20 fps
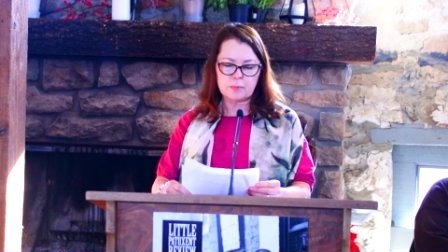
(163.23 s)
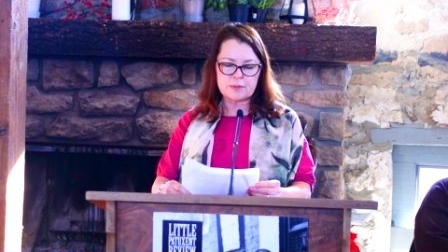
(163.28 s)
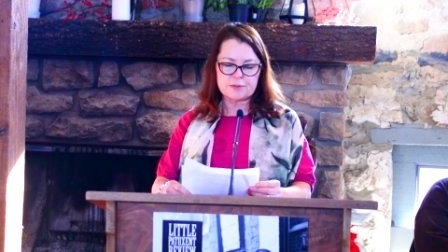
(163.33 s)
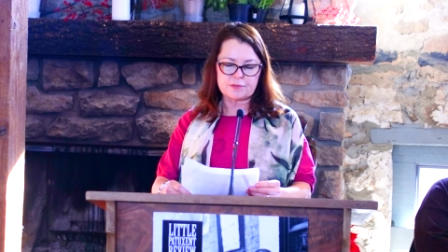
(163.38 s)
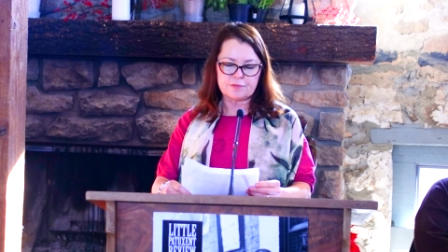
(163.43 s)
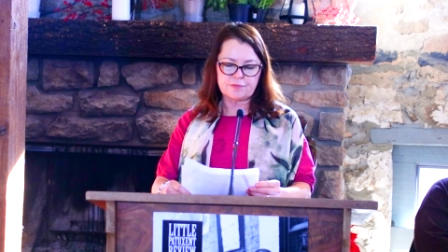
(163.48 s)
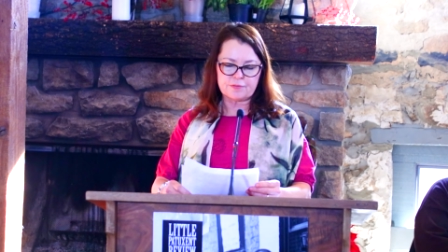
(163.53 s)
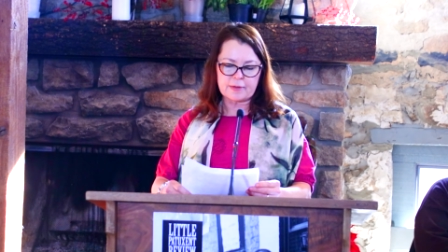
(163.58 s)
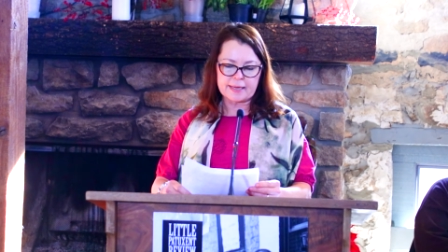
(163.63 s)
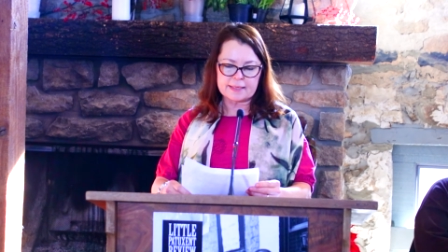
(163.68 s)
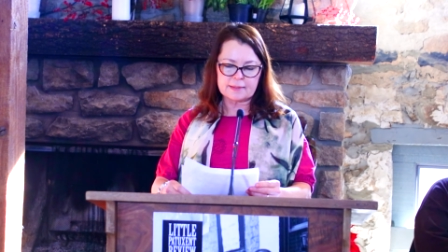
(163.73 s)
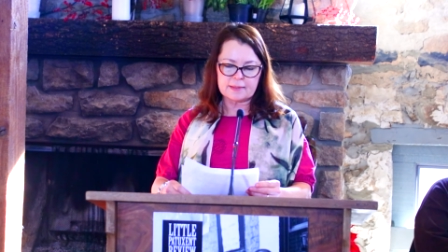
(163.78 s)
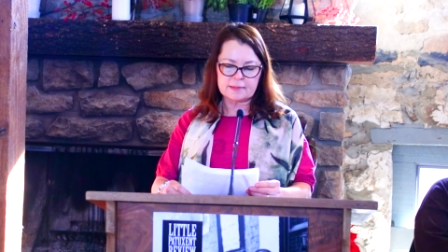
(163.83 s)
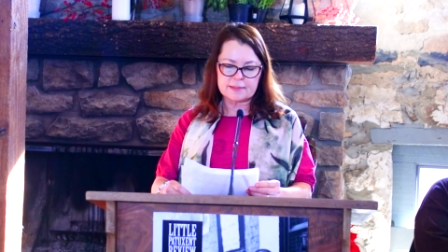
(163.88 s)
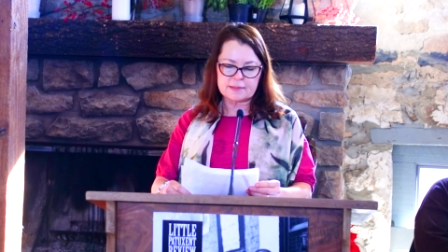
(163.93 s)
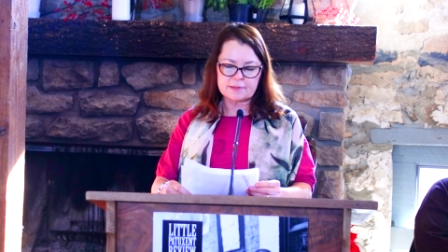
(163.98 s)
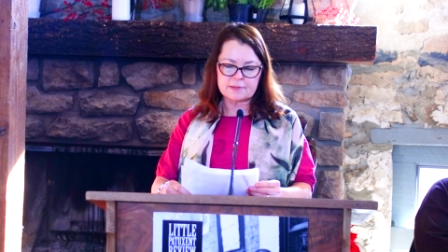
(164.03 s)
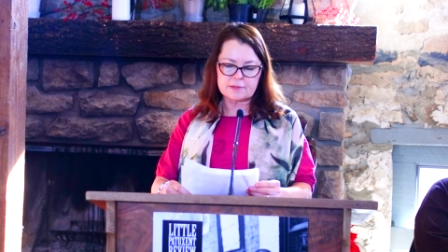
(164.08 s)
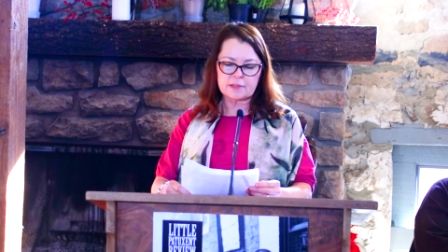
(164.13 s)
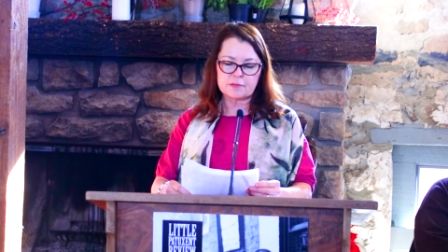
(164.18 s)
was a
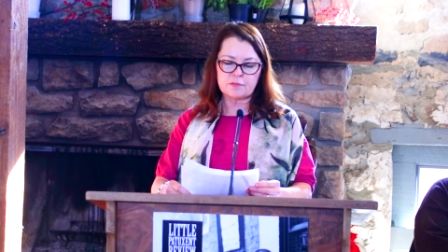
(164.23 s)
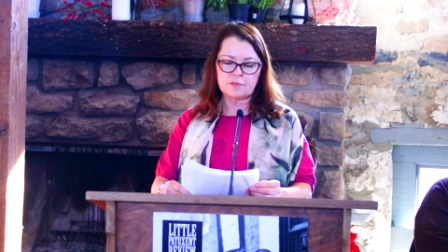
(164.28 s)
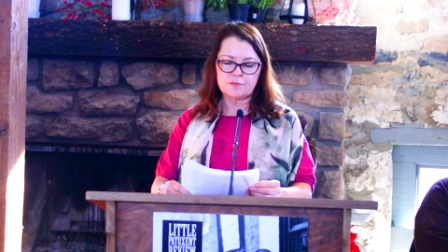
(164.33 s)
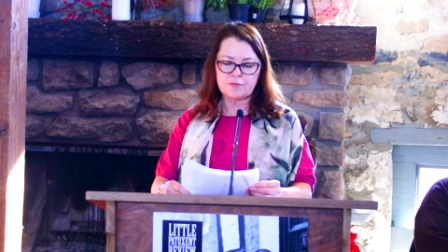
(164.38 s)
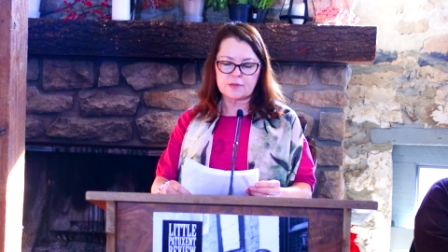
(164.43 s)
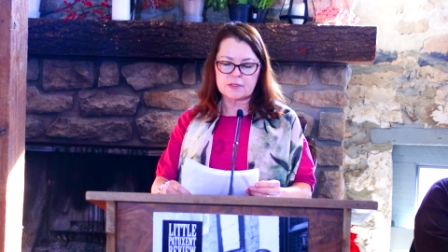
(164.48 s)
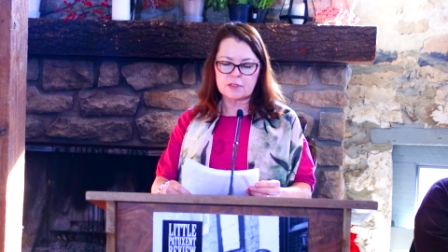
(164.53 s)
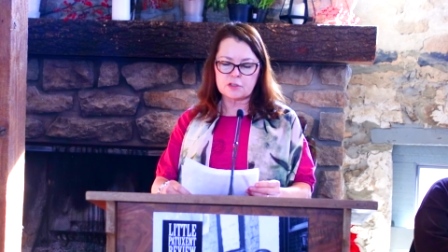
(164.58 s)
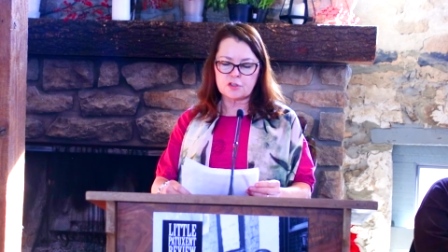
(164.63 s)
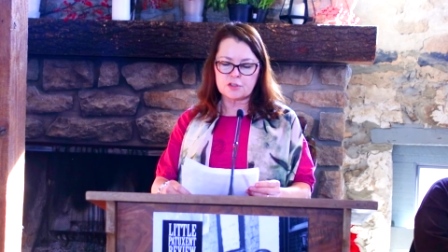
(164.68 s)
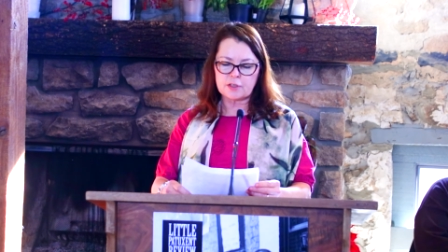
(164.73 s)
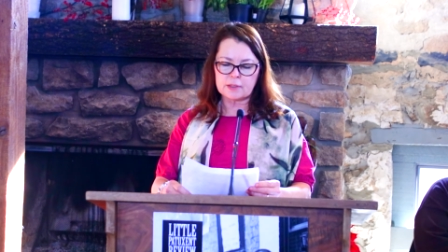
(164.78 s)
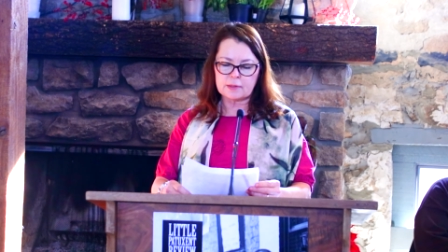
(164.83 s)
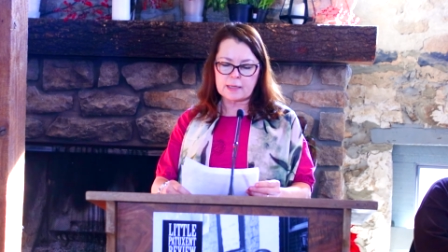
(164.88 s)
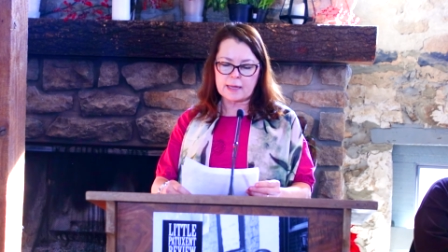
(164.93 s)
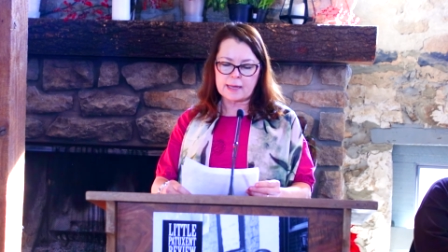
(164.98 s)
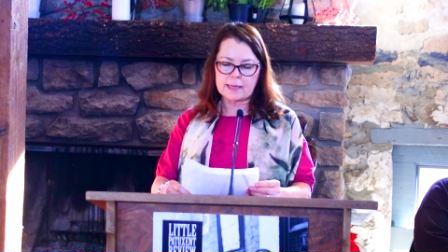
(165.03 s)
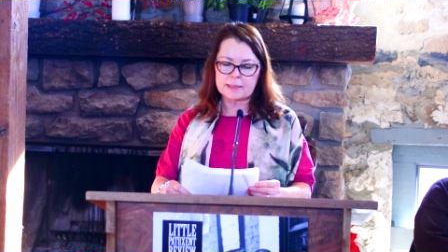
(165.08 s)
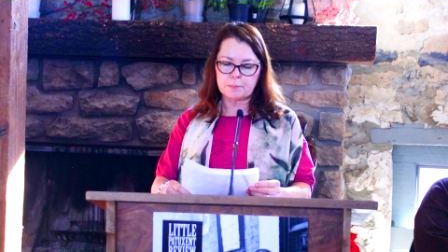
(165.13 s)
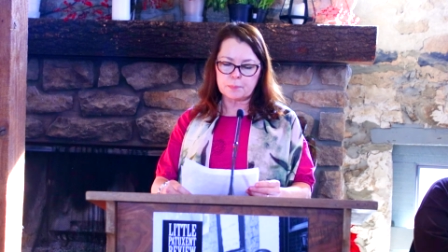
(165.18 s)
finalist in
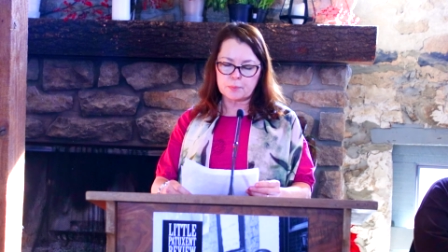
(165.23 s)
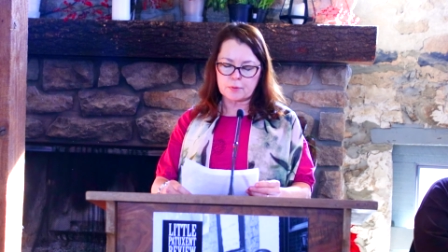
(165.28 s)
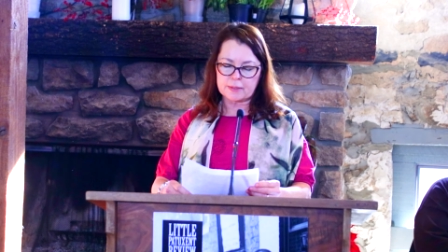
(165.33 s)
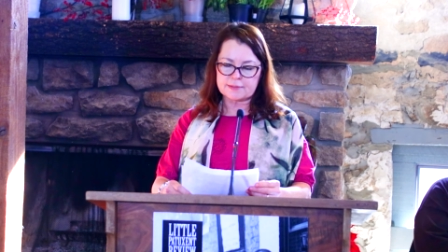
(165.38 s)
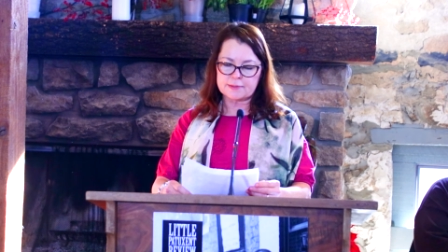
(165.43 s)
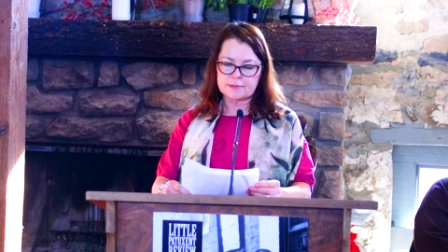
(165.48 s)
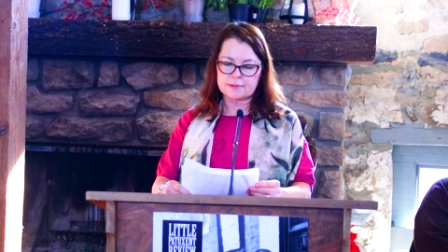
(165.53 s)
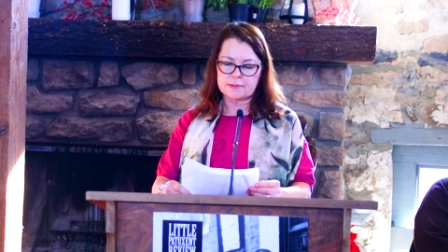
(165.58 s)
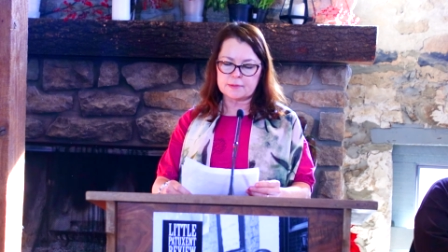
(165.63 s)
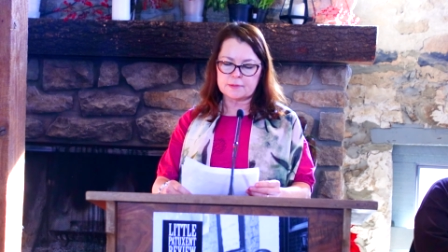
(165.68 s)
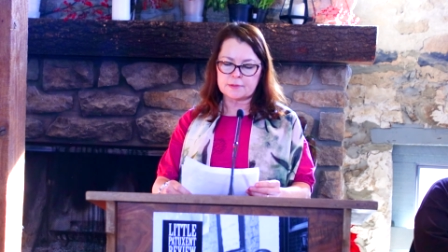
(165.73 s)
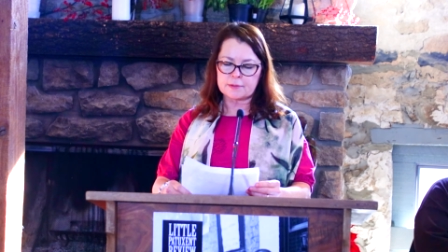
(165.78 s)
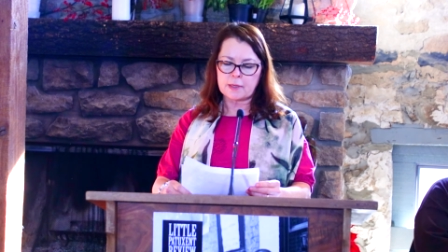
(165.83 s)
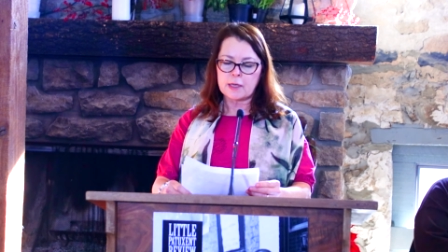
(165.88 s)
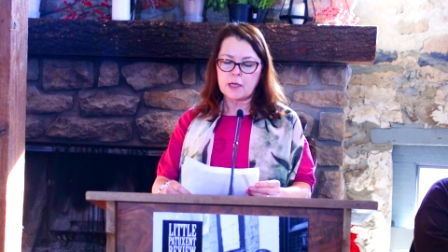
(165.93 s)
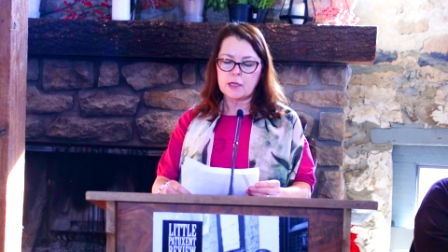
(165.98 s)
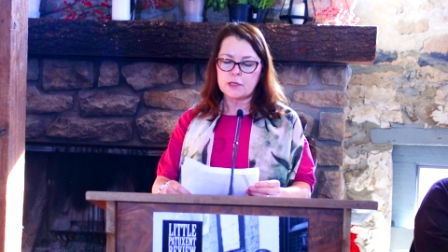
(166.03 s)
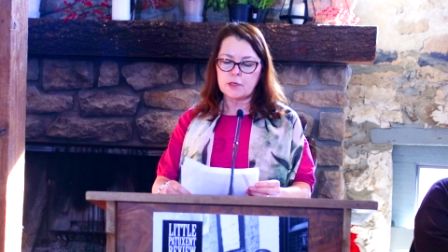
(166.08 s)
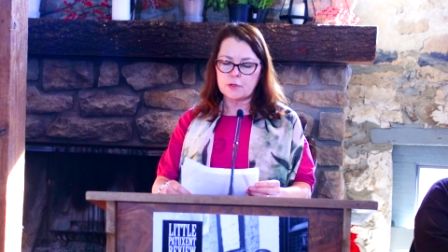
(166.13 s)
Finishing Line Press's